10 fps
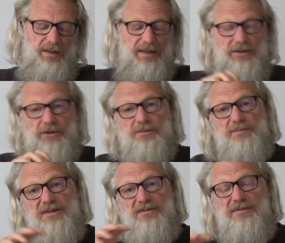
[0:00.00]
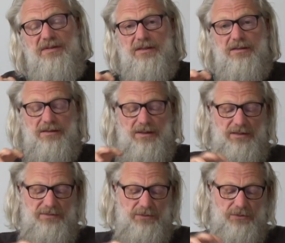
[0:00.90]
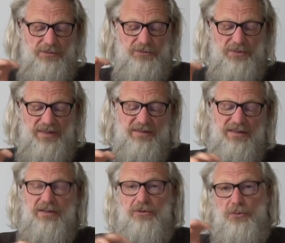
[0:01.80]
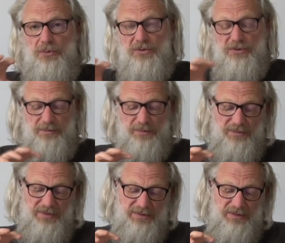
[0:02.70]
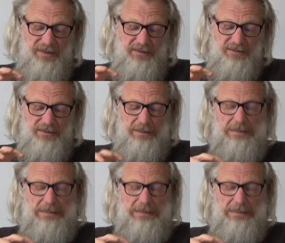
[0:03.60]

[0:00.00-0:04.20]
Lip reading: In the specific effort of translating the words of Professor Hens,